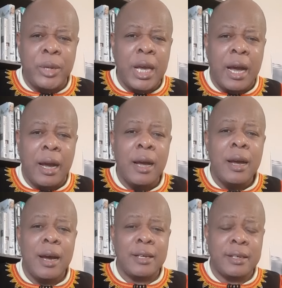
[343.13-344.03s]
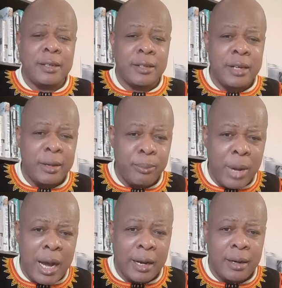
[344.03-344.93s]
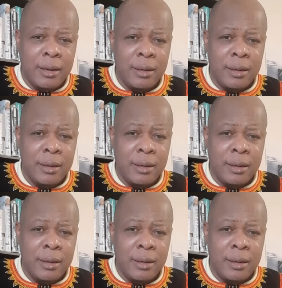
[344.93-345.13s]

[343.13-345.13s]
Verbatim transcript: Biya as a trademark.